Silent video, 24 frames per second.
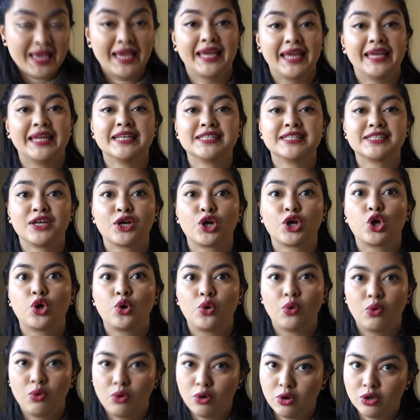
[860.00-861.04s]
It is a
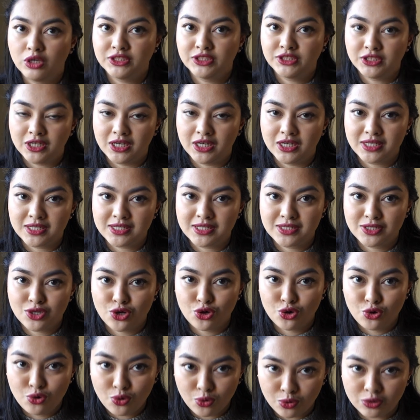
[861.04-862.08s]
gorgeous,
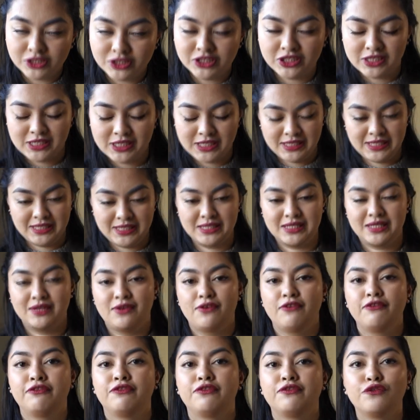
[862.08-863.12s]
gorgeous,
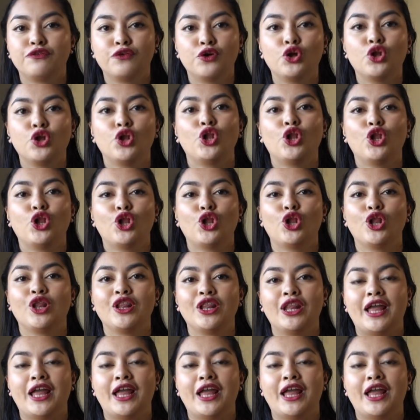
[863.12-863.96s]
full,